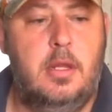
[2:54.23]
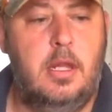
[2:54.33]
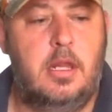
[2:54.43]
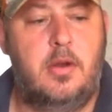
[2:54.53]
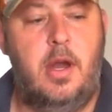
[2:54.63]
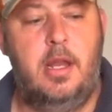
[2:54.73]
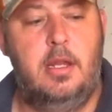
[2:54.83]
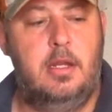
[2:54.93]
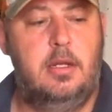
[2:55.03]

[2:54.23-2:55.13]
this crank,